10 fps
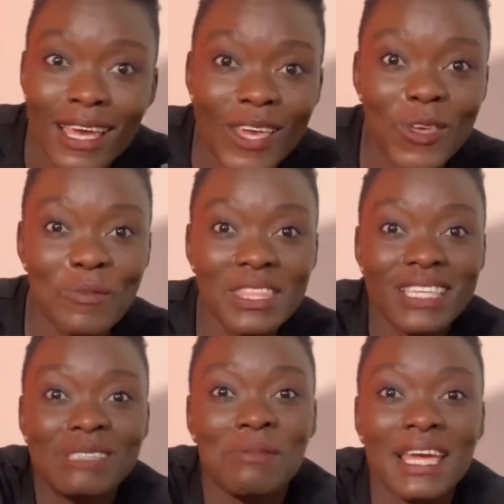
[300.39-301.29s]
You mean
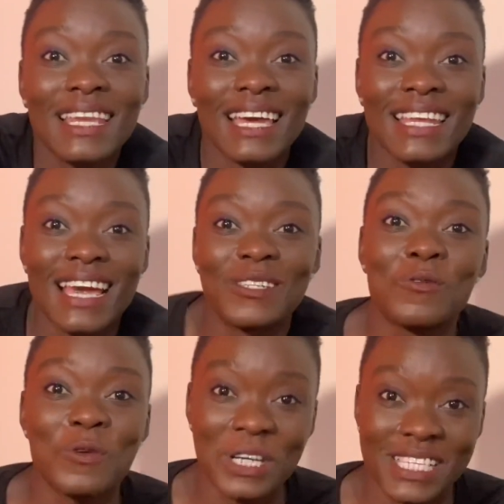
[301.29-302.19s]
this pain can get
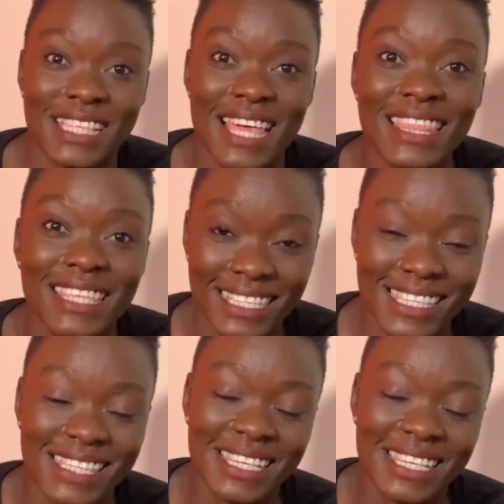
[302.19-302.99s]
worse than this?